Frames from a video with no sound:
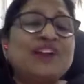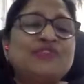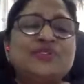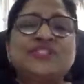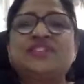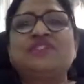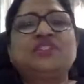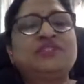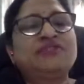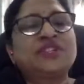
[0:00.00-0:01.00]
have to see
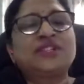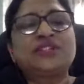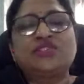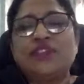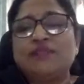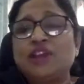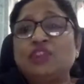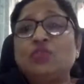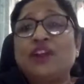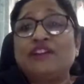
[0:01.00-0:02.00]
whether, if it is a
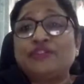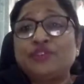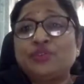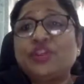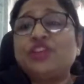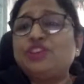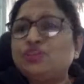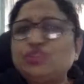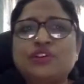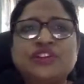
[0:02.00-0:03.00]
trademark, you have to
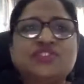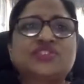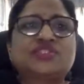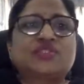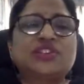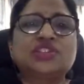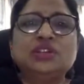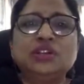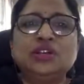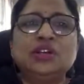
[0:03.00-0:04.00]
renew your
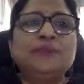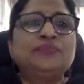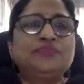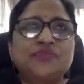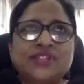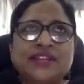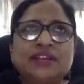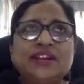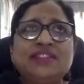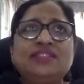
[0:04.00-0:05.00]
registration.
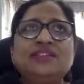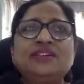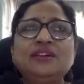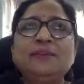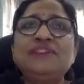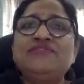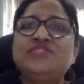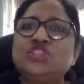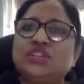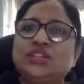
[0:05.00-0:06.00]
Second and third, be
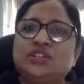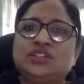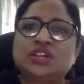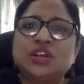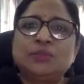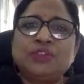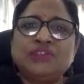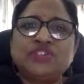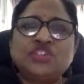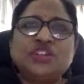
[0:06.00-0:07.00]
vigilant.
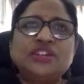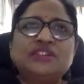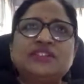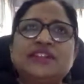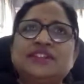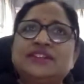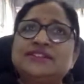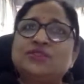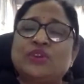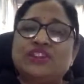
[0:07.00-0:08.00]
Be vigilant that there
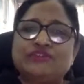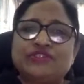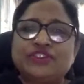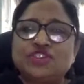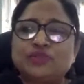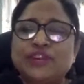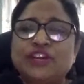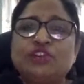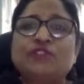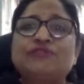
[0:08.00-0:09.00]
is no
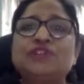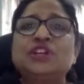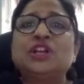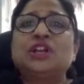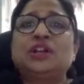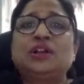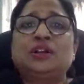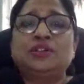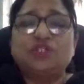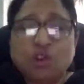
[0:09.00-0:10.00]
infringement of
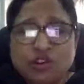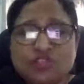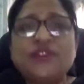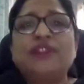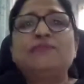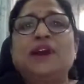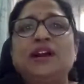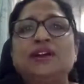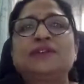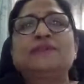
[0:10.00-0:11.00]
your
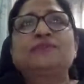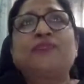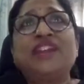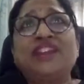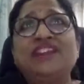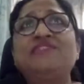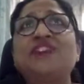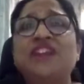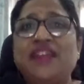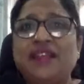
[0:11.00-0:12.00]
trademark by
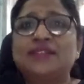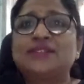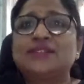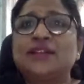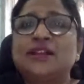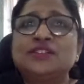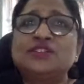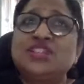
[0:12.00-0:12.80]
anyone else. So